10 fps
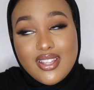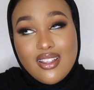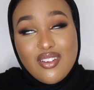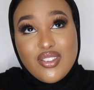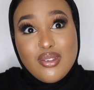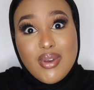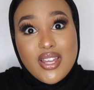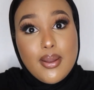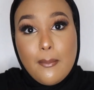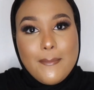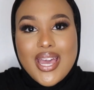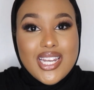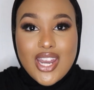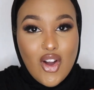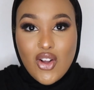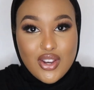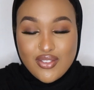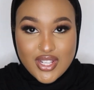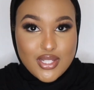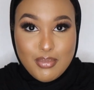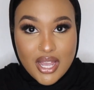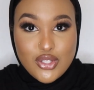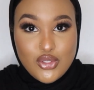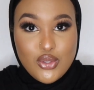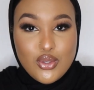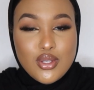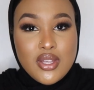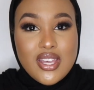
Obviously men aren't gonna respect you